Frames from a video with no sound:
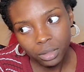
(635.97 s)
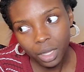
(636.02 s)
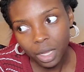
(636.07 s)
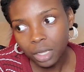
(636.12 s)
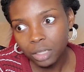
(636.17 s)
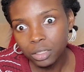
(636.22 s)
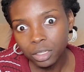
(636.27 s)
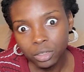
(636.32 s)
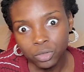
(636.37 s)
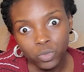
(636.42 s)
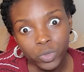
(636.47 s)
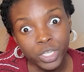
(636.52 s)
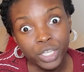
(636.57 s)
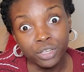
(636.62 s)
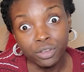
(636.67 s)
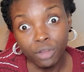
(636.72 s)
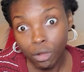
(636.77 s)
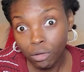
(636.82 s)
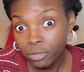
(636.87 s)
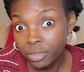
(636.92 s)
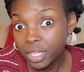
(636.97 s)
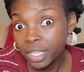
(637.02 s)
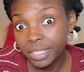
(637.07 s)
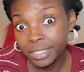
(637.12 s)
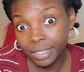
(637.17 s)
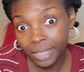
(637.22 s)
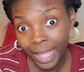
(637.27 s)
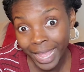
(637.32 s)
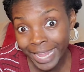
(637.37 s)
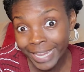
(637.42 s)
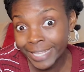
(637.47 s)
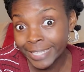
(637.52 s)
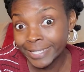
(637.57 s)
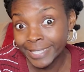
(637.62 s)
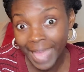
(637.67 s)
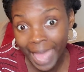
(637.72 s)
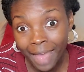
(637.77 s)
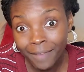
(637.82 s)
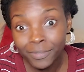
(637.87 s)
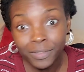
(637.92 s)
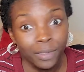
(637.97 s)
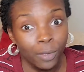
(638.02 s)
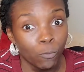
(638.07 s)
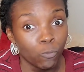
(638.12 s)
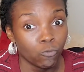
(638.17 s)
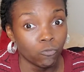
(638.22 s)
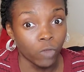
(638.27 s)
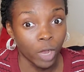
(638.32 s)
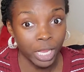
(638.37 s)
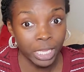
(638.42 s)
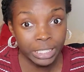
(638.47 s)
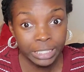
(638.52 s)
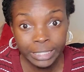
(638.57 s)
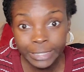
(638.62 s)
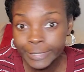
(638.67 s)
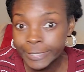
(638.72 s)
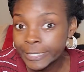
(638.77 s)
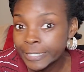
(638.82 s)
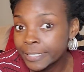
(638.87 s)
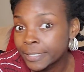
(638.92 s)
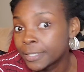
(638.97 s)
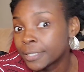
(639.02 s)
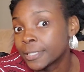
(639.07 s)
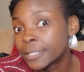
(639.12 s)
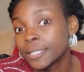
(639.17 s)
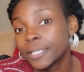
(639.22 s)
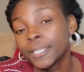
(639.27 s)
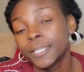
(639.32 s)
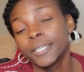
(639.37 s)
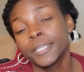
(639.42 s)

although we know these ladies have some racist